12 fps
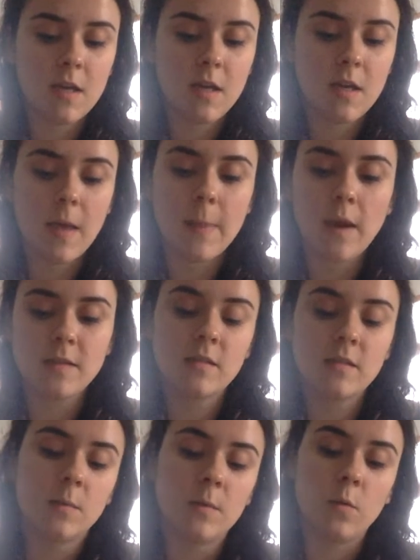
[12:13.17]
and the
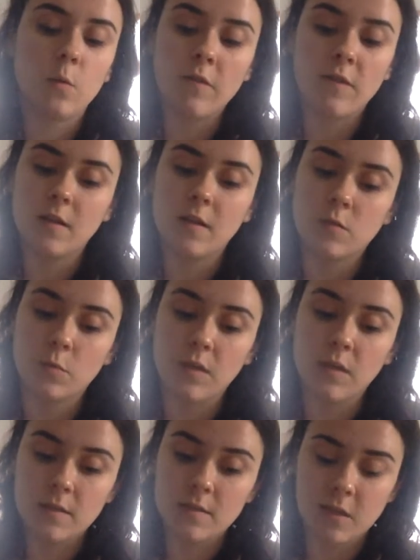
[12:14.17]
grasses could be woven into
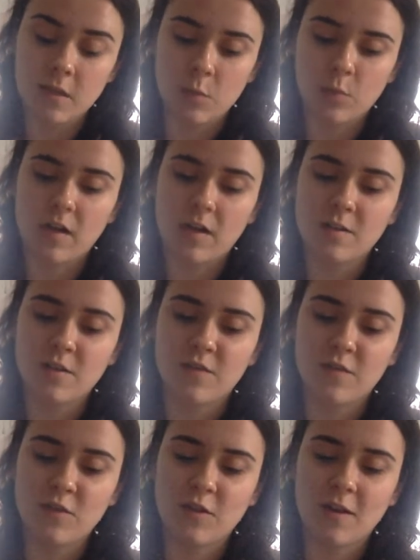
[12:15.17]
wreaths that could predict the
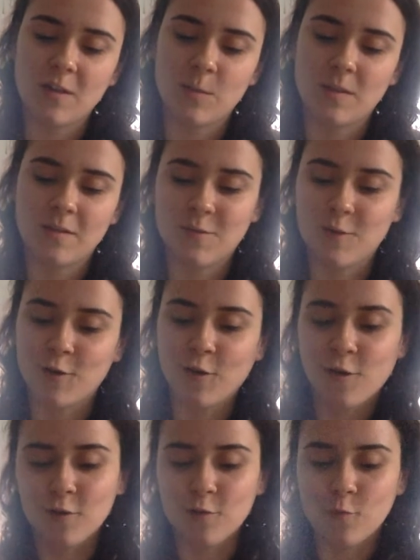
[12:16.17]
future husband of the
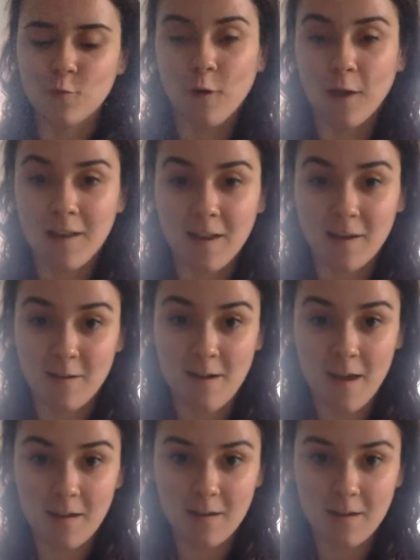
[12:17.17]
girl who wore it on her head.